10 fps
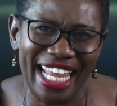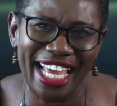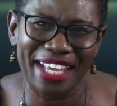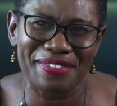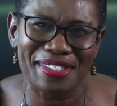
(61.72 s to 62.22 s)

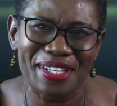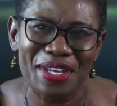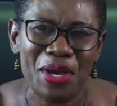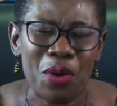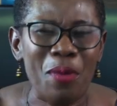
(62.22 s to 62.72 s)
lives.
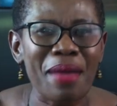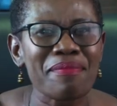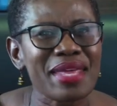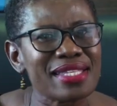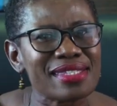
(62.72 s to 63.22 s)
We
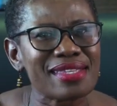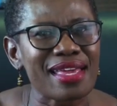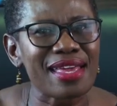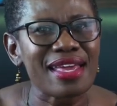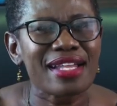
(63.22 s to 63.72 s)
mean
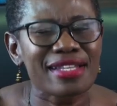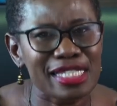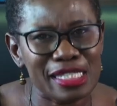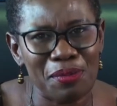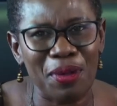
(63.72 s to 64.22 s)
say the
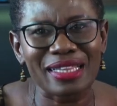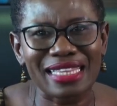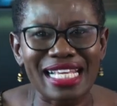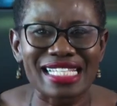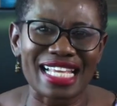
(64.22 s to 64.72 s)
small
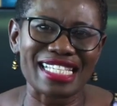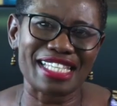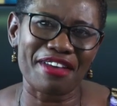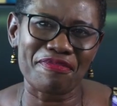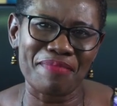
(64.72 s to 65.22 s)
things
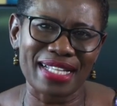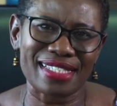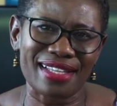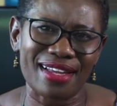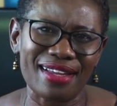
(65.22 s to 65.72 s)
themselves
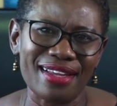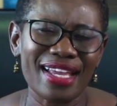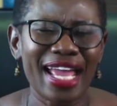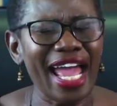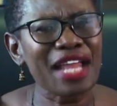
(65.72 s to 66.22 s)
matter.
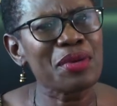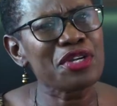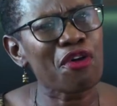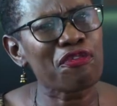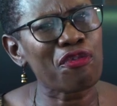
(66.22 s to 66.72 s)
And we
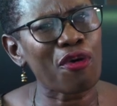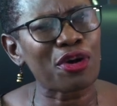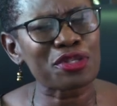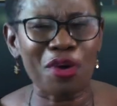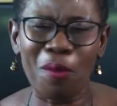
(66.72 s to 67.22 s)
not
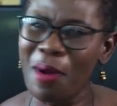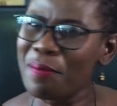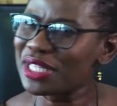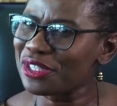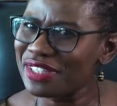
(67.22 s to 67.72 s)
focus on one
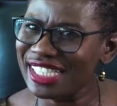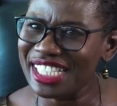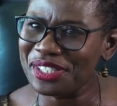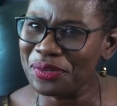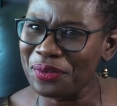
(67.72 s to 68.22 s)
part of the
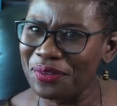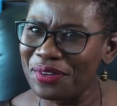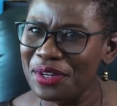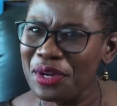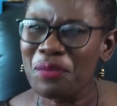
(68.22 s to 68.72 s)
city,
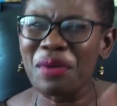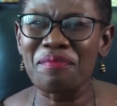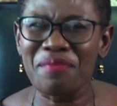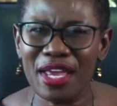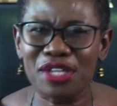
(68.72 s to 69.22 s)
we
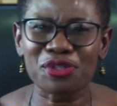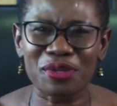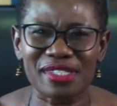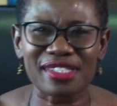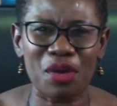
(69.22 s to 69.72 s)
make
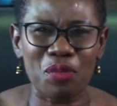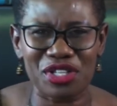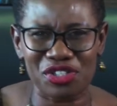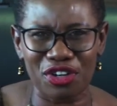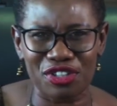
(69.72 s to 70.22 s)
sure say we
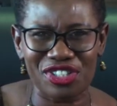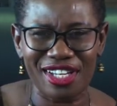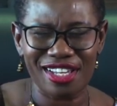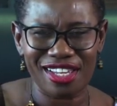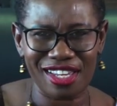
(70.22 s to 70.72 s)
touch
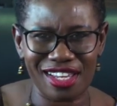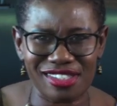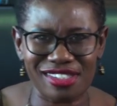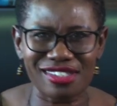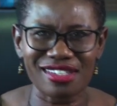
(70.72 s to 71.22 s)

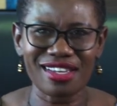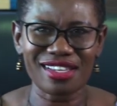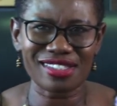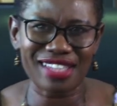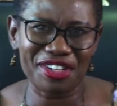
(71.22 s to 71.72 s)
East,
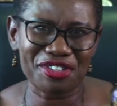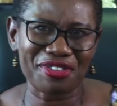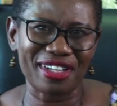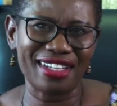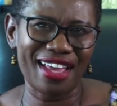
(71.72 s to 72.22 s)

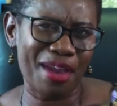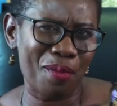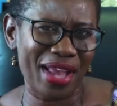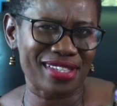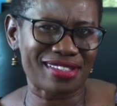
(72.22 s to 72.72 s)
Central,
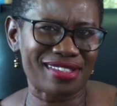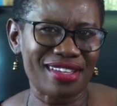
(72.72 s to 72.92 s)
and West.